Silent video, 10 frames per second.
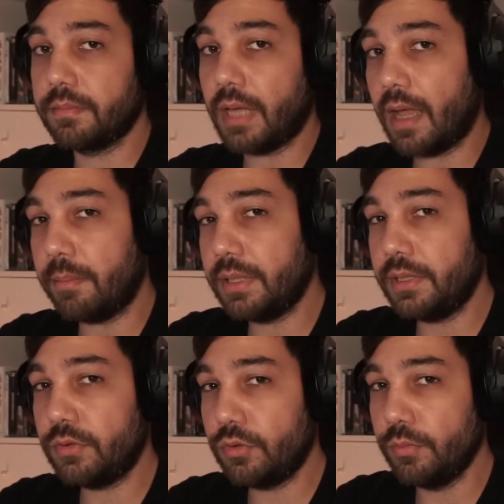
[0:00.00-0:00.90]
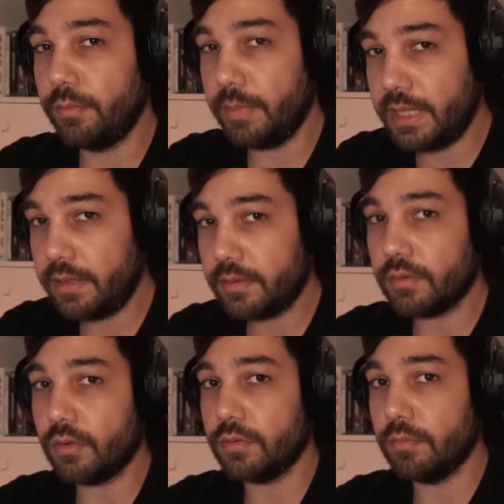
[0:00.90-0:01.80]
happening to me
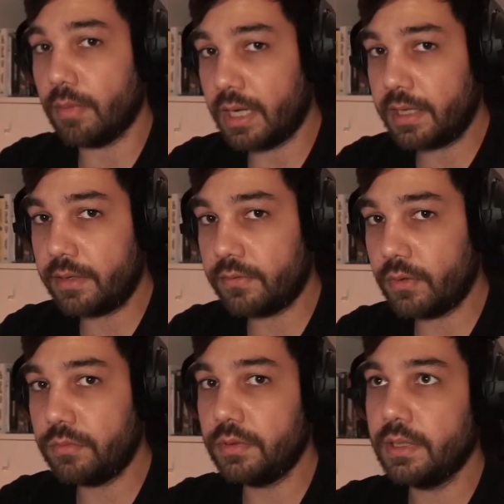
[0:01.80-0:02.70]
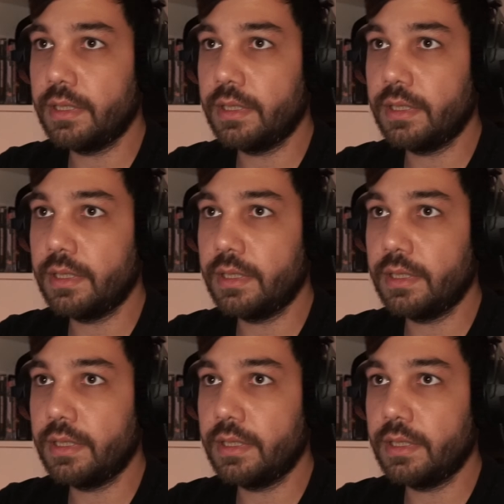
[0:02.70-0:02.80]
on my iPhone.